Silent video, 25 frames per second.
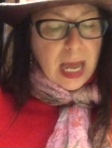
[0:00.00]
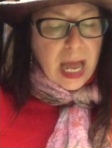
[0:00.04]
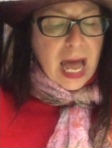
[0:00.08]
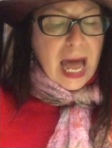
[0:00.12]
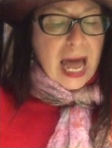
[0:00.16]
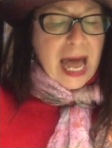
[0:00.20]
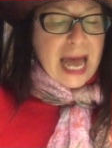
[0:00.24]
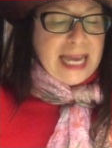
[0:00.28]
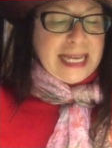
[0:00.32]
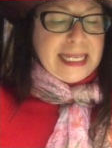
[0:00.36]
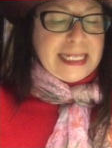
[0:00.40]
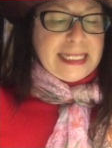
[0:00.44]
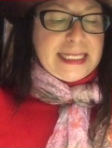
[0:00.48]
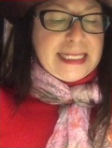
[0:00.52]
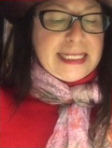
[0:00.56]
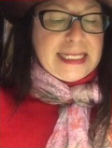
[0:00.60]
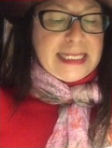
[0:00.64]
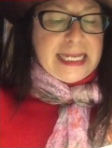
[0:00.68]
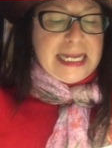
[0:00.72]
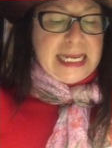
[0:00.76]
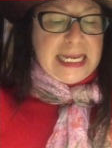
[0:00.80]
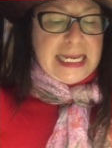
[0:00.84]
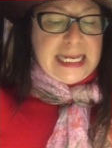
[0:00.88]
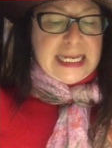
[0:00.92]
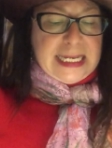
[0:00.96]
I
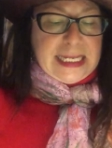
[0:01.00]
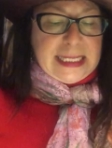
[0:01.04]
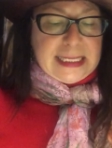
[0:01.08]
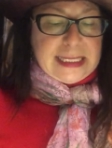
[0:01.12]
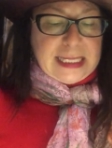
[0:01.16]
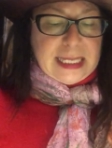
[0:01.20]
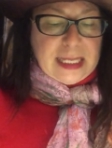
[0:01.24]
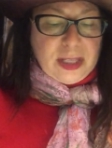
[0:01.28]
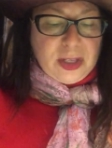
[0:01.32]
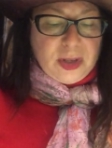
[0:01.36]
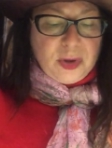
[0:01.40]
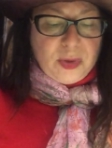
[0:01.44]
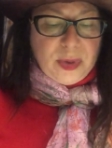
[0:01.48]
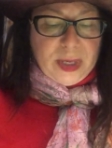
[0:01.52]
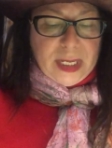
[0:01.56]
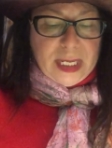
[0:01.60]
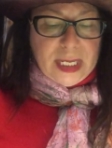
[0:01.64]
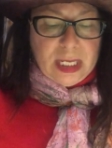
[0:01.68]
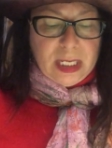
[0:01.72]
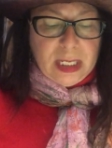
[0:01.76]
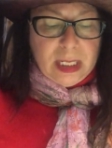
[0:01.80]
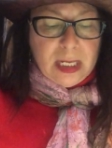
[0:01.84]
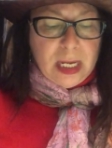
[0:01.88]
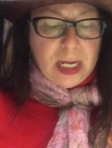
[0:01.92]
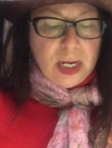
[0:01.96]
see, said the
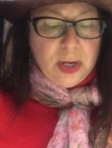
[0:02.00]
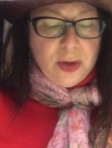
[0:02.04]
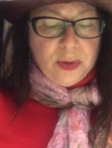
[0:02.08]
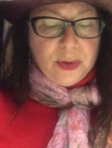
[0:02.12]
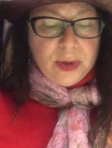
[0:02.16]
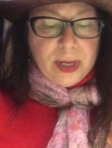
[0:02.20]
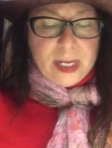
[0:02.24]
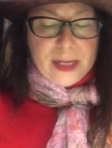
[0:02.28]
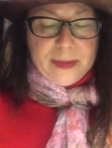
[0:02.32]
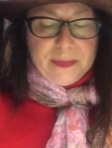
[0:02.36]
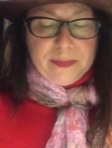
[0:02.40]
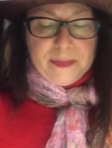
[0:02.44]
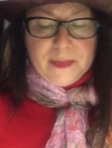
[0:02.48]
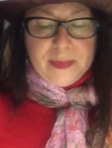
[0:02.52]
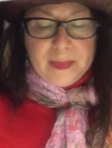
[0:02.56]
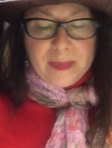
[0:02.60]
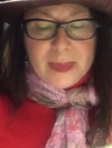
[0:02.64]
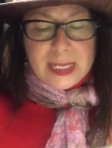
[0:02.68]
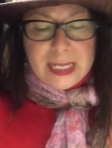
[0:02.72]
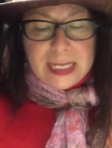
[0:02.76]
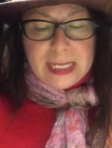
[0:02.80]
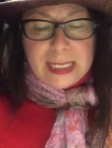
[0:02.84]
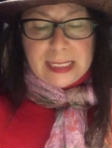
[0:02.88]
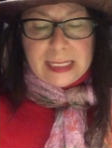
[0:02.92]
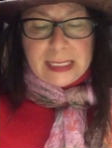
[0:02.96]
queen, who had,
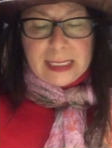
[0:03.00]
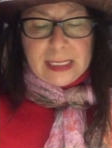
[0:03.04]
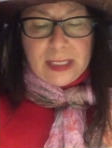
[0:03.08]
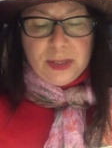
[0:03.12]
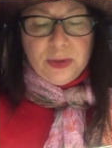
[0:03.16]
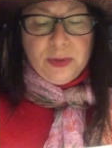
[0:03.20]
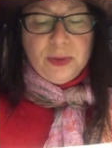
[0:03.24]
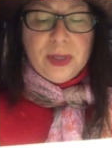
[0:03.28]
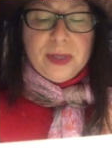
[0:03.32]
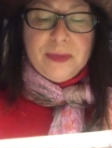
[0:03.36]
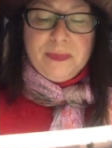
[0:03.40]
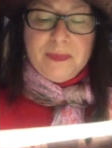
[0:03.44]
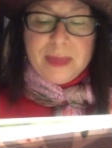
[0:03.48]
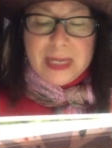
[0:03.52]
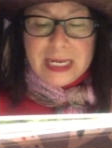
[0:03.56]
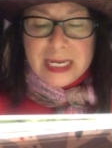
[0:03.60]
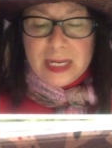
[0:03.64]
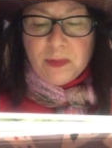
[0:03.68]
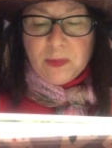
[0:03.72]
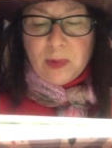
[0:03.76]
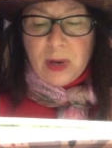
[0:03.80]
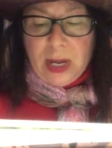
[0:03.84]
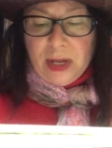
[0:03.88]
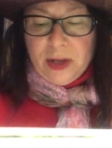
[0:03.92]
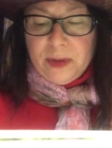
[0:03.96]
immediate, who had
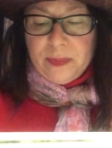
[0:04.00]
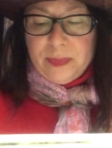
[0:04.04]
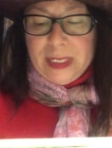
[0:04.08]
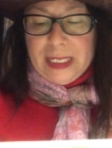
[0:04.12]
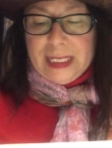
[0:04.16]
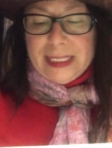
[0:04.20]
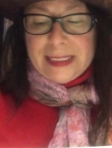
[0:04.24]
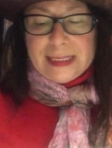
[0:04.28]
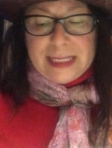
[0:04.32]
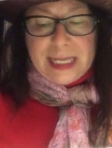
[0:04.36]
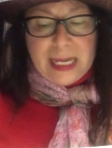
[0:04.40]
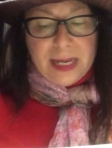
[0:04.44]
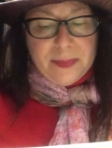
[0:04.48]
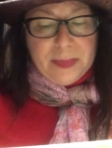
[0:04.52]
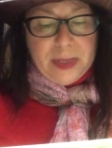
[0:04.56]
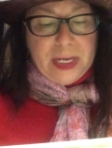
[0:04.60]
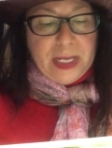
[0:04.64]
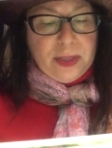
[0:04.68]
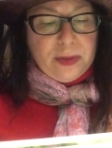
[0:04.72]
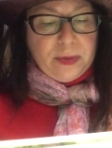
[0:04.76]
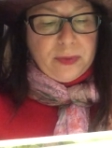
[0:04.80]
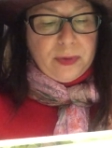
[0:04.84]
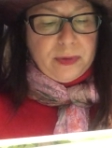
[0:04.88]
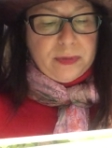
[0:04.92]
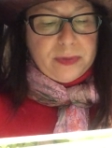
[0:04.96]
meanwhile been
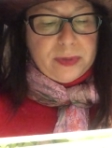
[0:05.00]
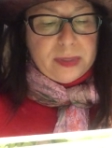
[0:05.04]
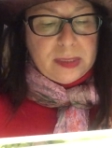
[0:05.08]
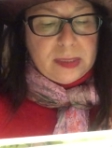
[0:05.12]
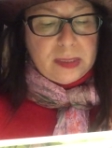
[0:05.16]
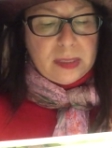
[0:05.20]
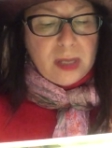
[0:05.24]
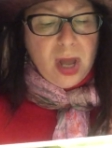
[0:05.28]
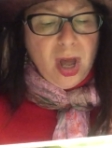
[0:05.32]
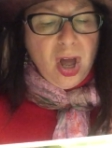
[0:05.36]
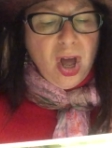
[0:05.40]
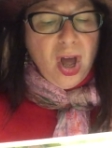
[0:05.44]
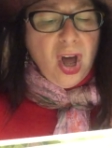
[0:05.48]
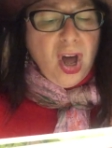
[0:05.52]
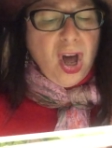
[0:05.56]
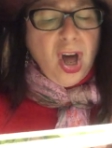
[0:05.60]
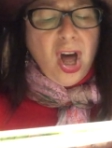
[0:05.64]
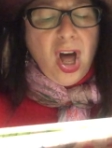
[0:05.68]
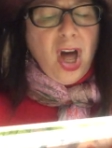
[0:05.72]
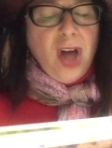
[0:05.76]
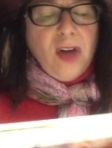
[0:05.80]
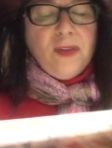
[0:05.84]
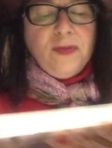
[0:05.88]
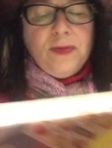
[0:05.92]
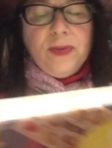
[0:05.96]
examining the roses.
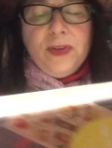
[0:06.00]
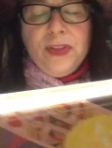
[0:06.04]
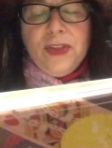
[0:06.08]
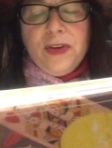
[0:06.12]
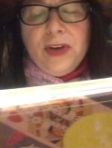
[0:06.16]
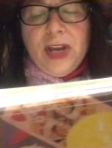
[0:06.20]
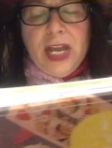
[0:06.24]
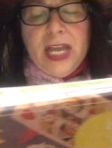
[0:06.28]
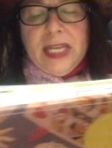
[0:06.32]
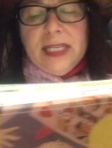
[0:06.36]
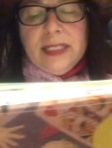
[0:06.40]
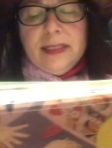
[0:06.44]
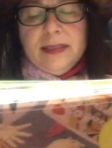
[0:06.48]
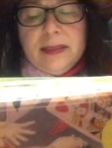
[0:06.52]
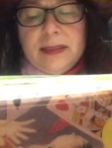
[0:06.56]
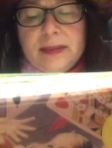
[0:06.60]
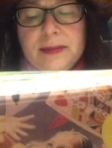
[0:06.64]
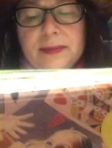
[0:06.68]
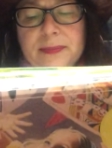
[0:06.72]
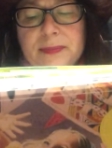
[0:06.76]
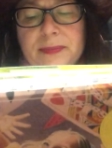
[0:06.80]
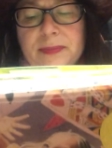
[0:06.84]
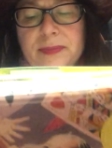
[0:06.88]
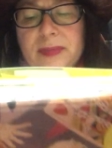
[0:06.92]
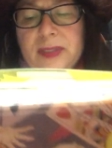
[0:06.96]
Off with their heads,
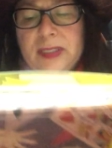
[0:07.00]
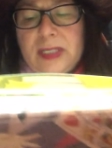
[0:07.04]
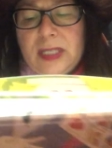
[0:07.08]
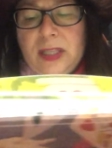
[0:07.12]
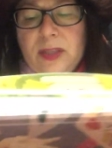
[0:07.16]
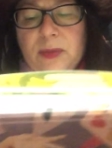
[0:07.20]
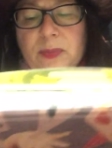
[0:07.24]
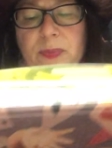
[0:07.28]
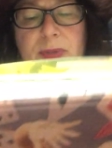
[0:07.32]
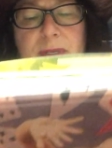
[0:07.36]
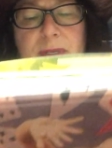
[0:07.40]
said the,